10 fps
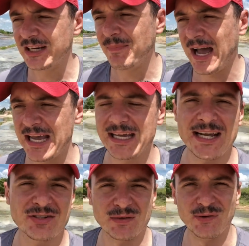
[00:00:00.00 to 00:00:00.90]
to pay an
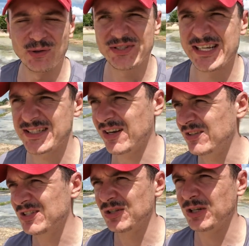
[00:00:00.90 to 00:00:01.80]
extra $4,
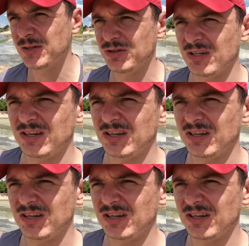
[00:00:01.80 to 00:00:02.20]
$6 to a